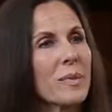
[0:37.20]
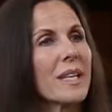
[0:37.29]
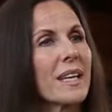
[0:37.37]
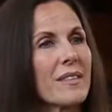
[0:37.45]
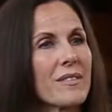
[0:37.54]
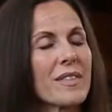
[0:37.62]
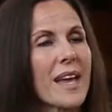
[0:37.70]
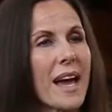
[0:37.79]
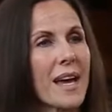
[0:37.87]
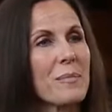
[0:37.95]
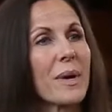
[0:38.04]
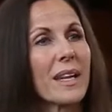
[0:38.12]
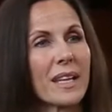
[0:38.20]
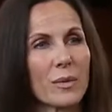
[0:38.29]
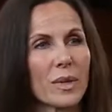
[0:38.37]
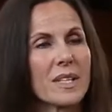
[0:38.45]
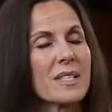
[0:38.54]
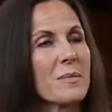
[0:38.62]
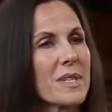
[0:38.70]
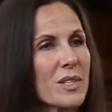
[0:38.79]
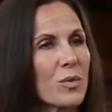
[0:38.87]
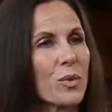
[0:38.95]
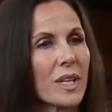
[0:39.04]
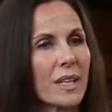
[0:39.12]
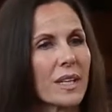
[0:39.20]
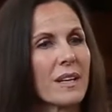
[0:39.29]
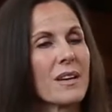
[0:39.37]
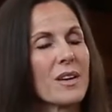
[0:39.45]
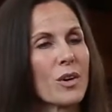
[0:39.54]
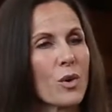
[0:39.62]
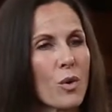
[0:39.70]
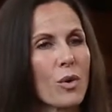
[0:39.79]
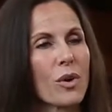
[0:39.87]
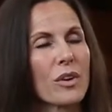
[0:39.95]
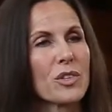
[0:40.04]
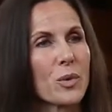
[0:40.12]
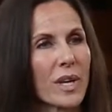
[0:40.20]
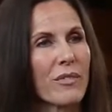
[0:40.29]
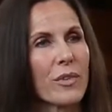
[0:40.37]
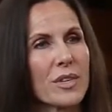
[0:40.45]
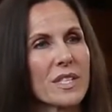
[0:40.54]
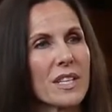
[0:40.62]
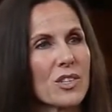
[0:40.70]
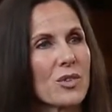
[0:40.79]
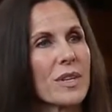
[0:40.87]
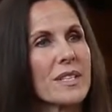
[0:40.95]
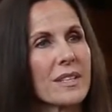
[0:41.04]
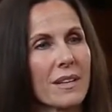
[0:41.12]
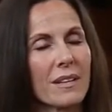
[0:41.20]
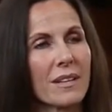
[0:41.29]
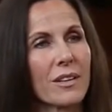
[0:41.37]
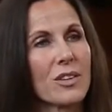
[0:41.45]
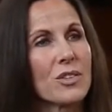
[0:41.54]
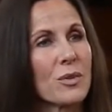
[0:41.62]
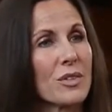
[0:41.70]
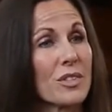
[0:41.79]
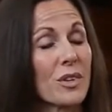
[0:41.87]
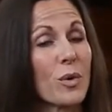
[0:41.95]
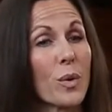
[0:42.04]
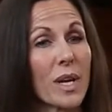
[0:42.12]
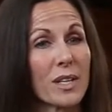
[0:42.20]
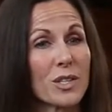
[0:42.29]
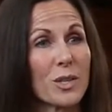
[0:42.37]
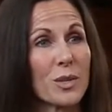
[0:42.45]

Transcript: we believe that bilingualism is a really core 21st century skill, and our students are going